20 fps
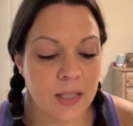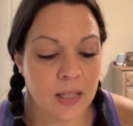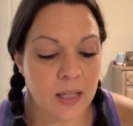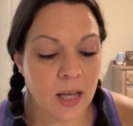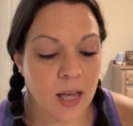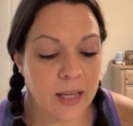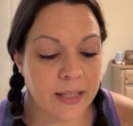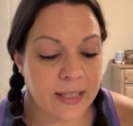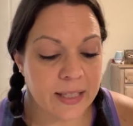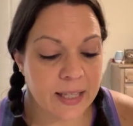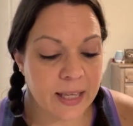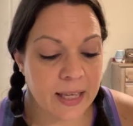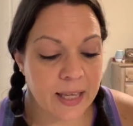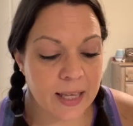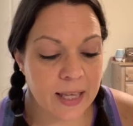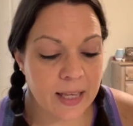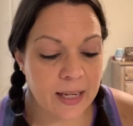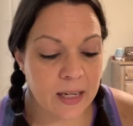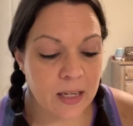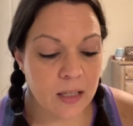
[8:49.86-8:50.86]

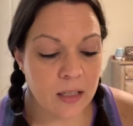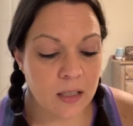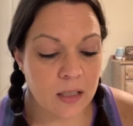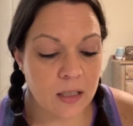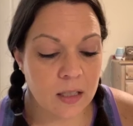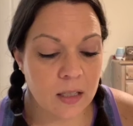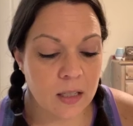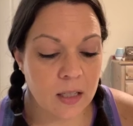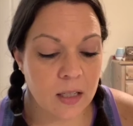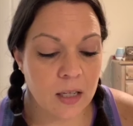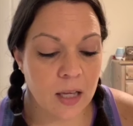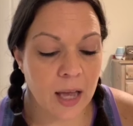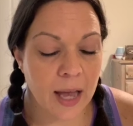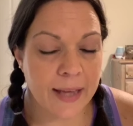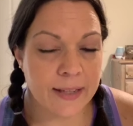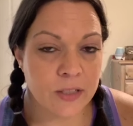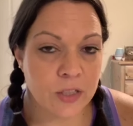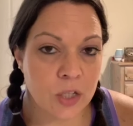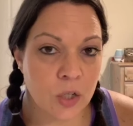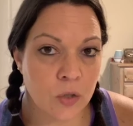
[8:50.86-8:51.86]
Again,
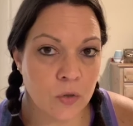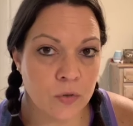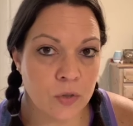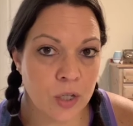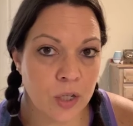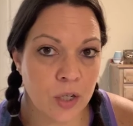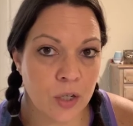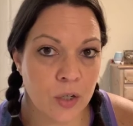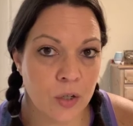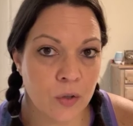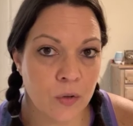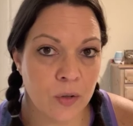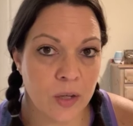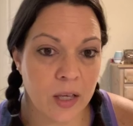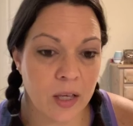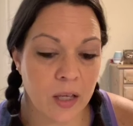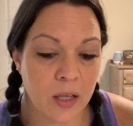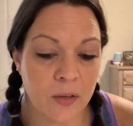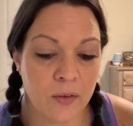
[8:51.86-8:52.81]
I don't know